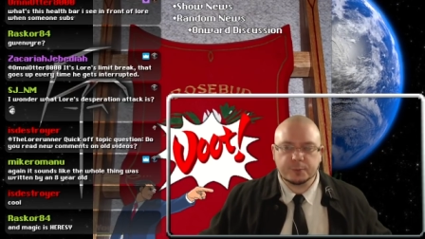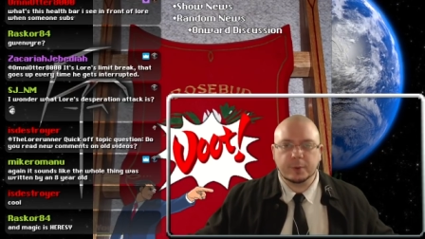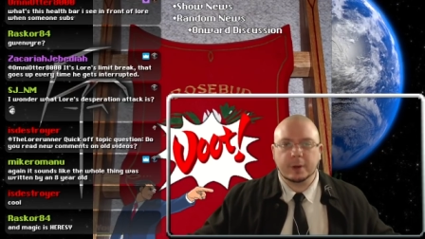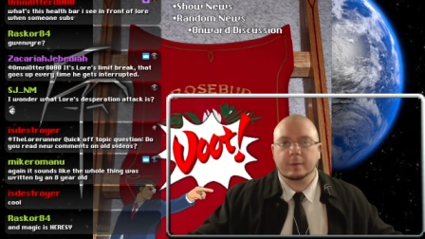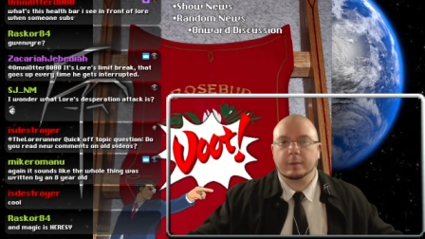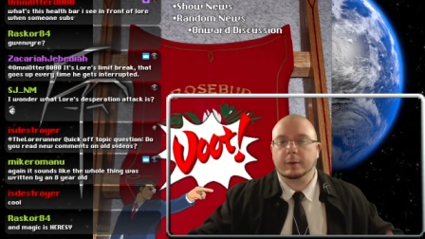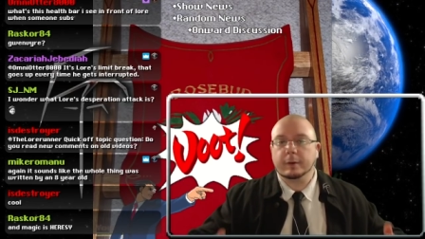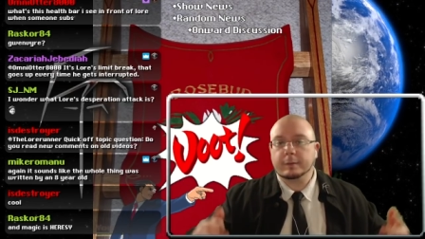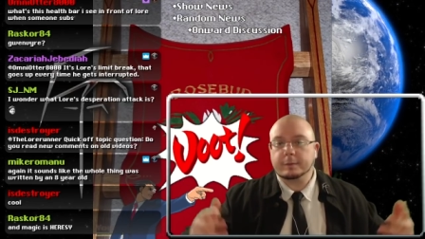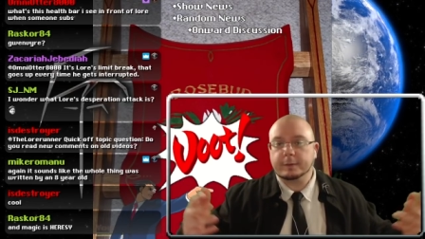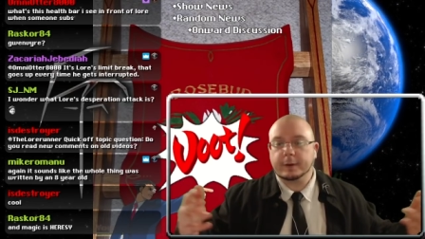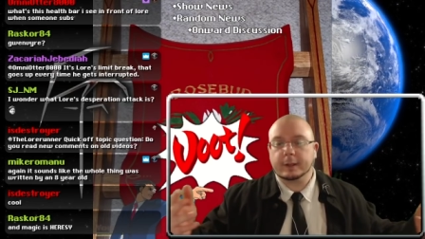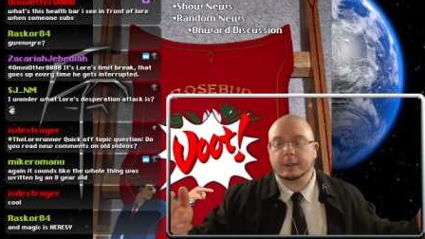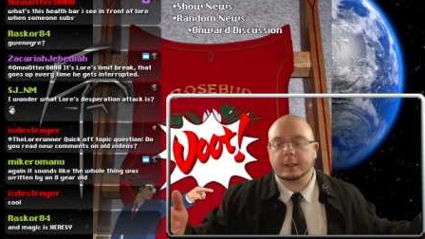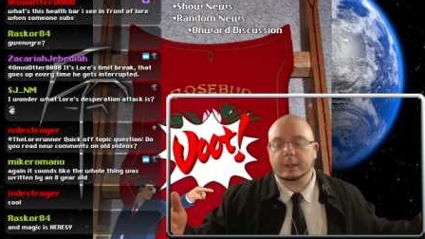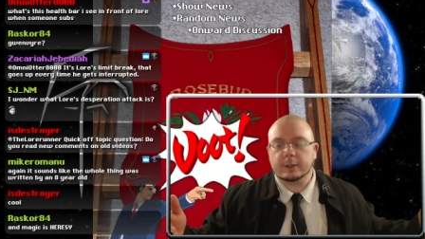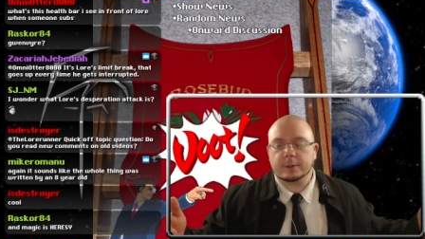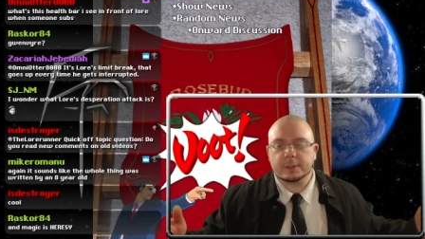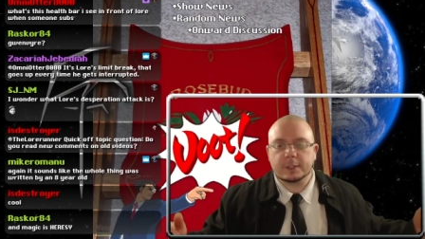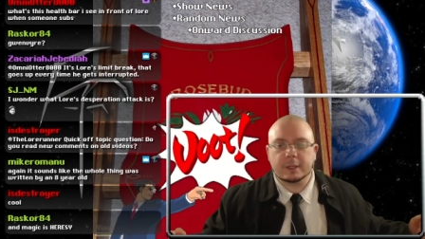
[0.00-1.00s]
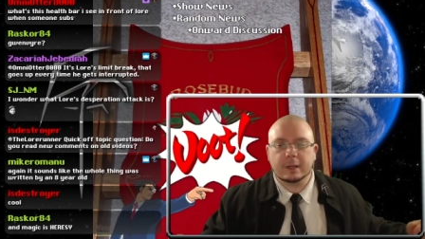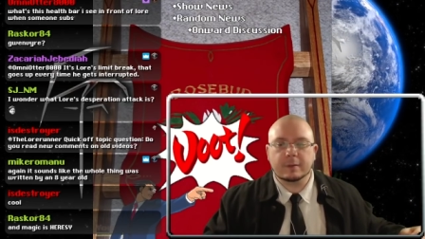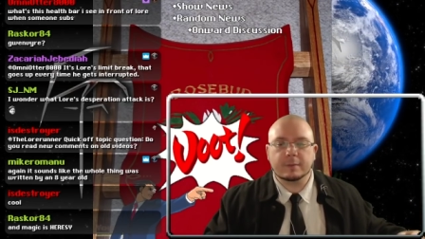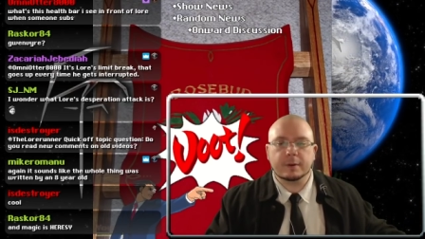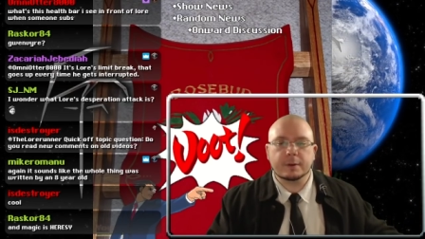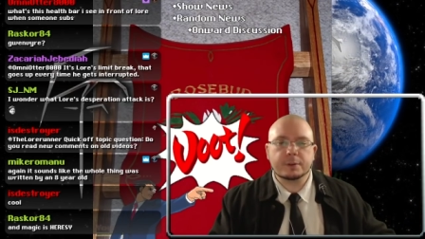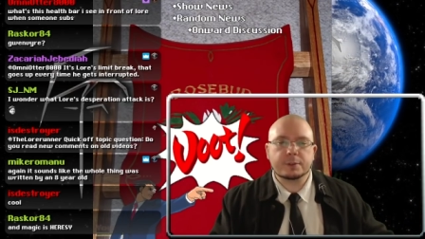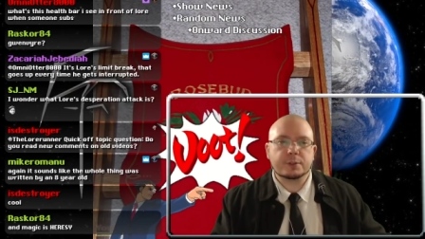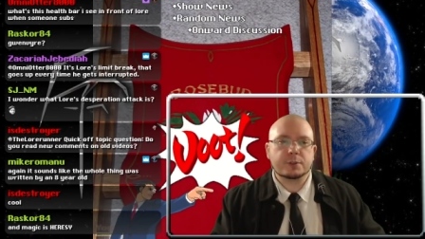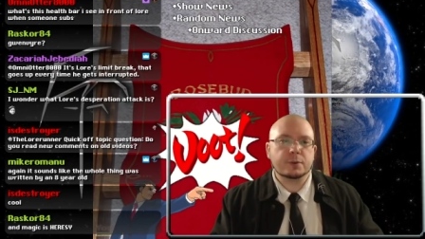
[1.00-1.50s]
whenever it finally goes live
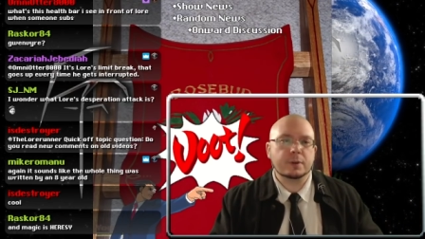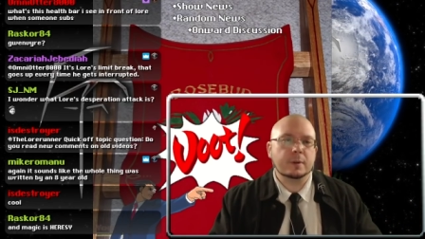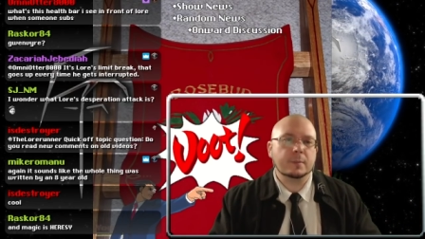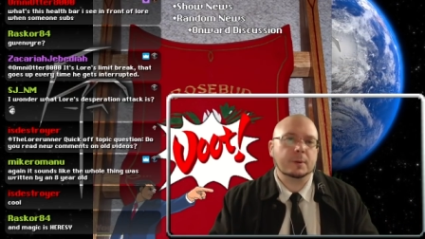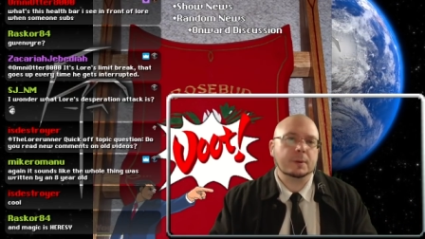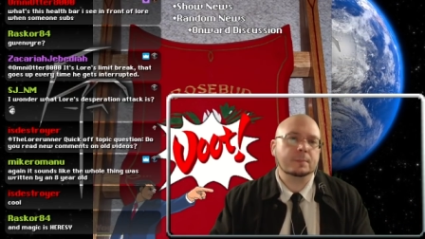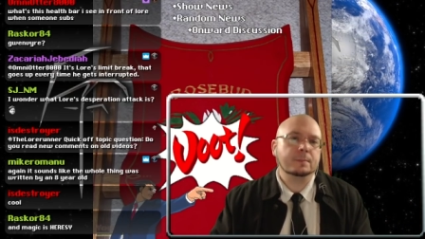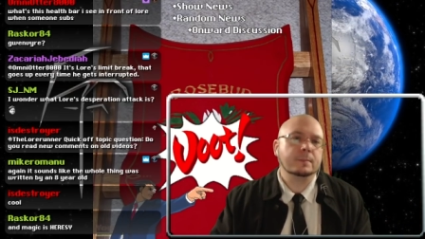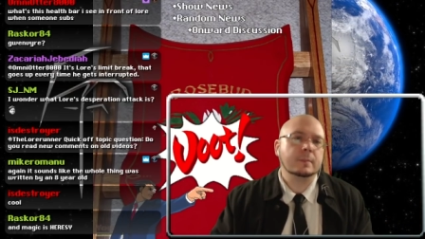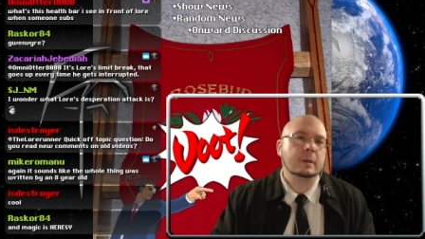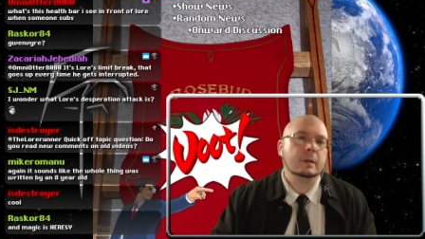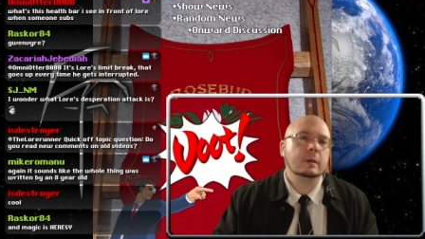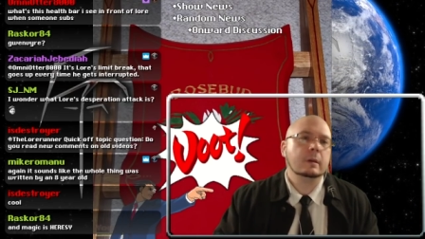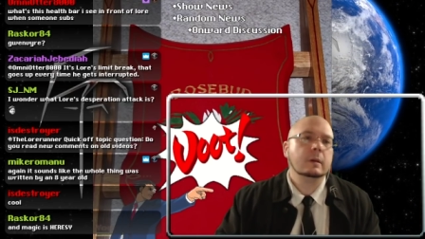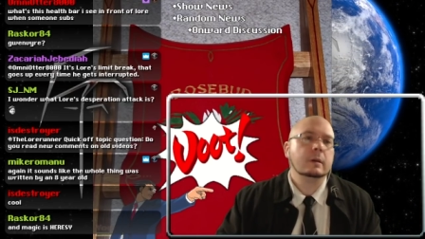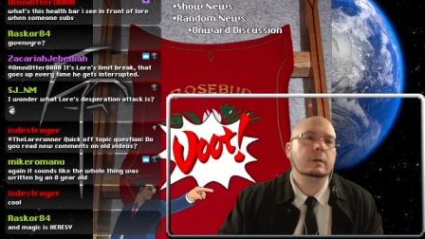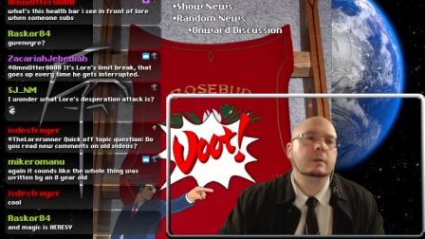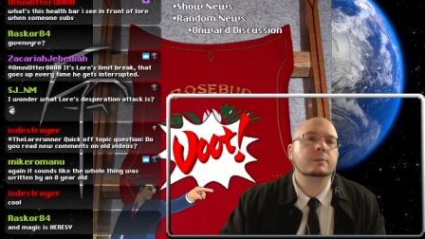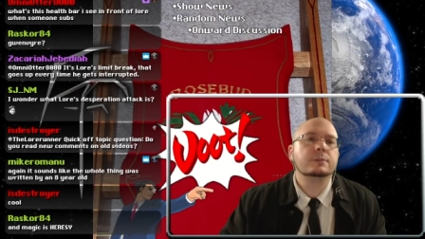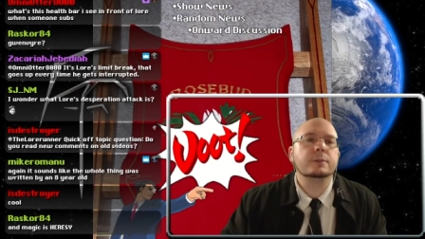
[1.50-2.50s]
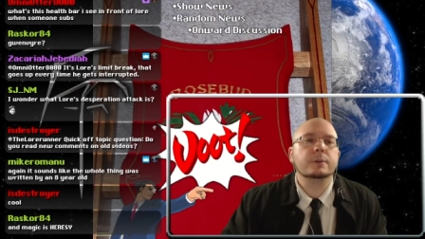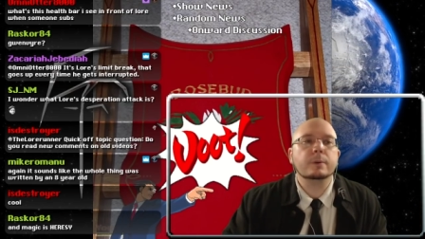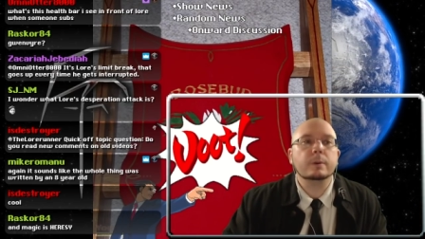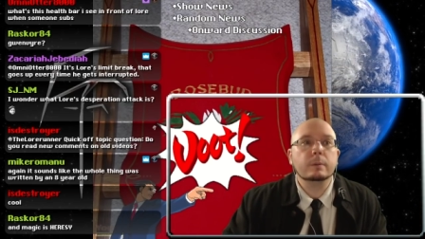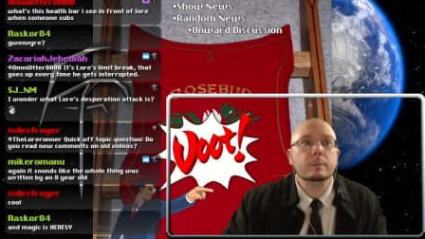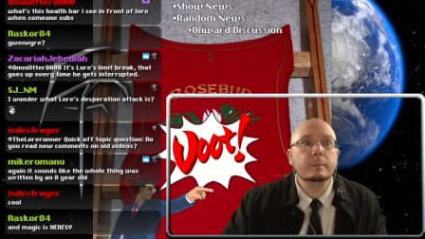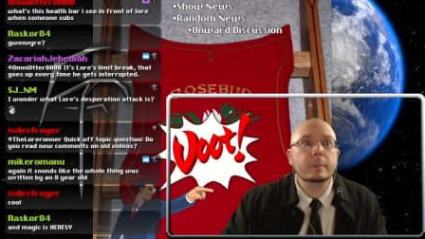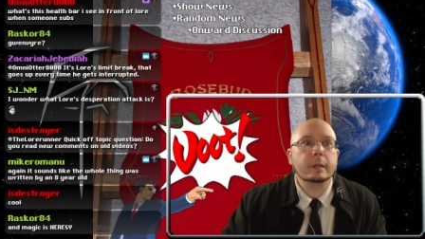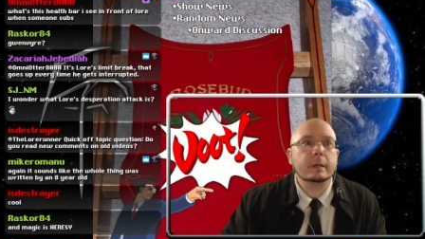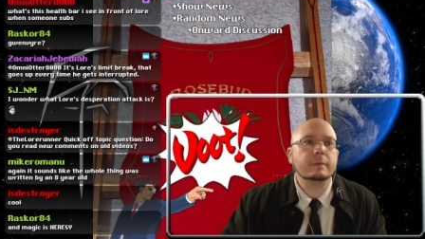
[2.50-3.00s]
onto streaming. So,
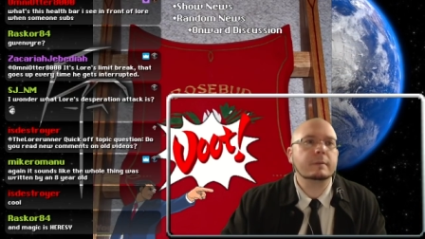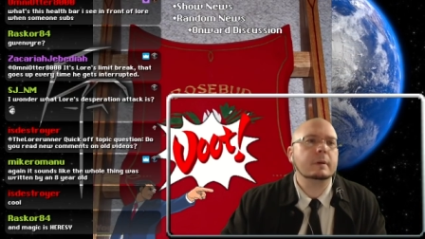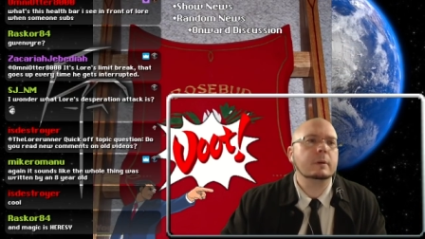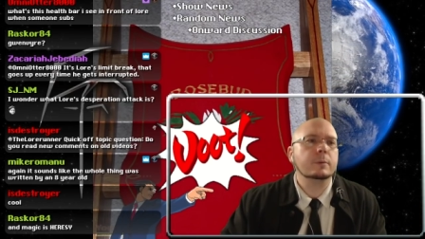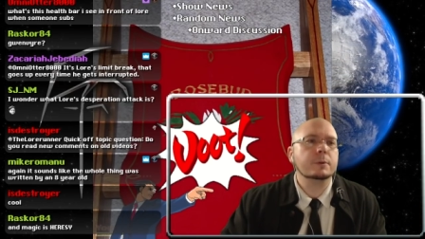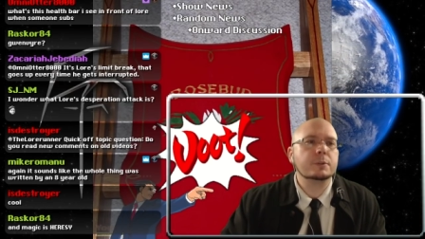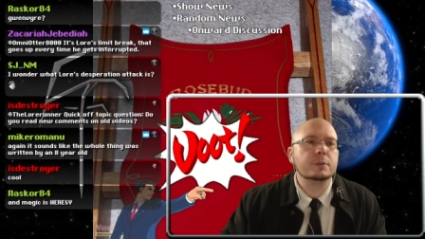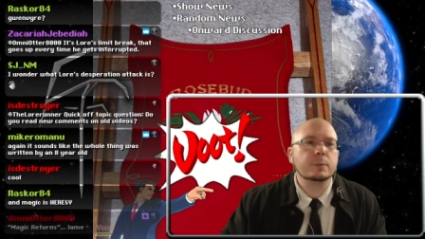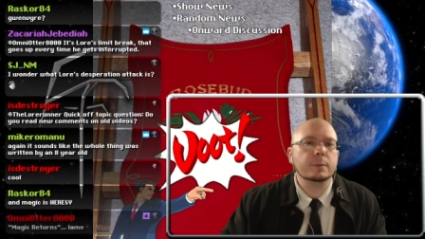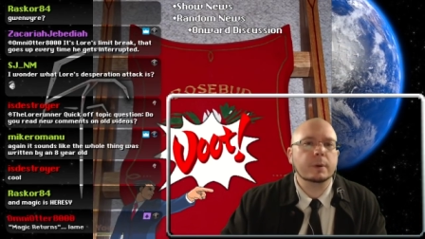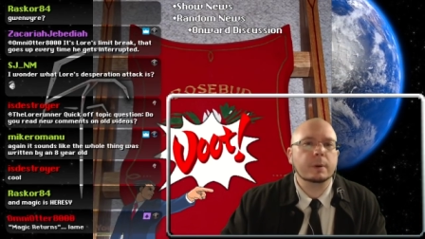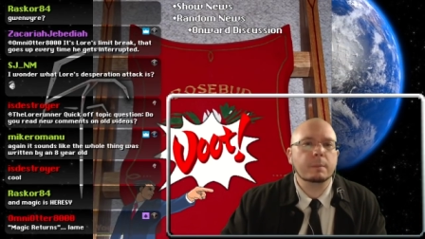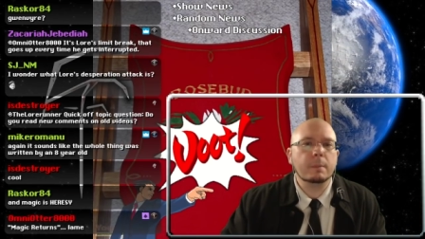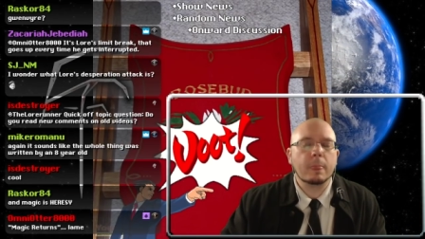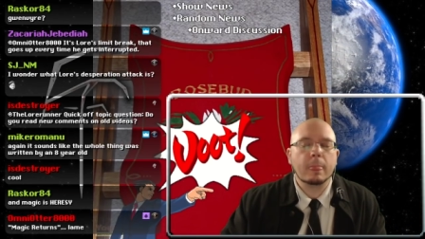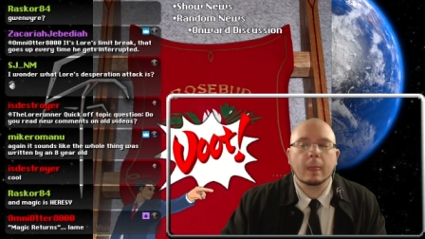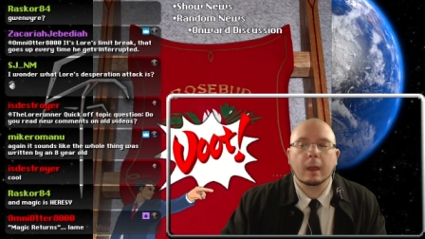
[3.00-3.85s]
make of that what you will.